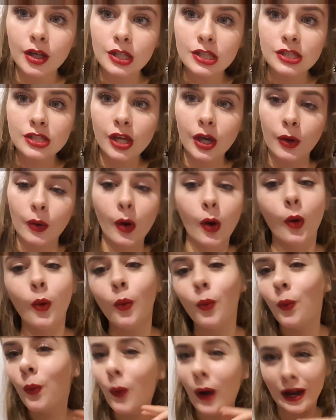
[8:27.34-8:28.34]
So,
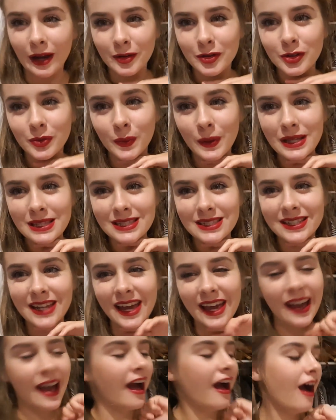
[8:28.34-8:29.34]
welcome to
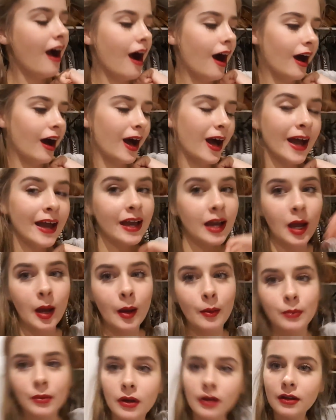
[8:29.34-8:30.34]
Wednesday. I
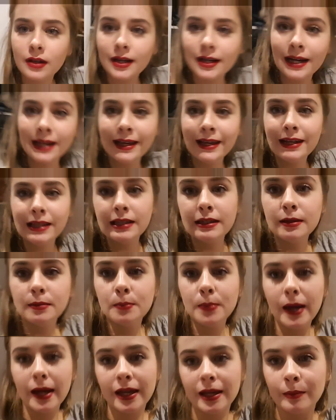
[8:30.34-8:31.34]
am clearly
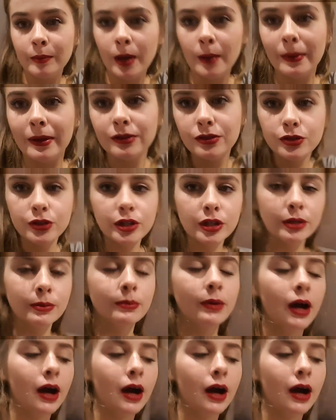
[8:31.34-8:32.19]
back in my bedroom.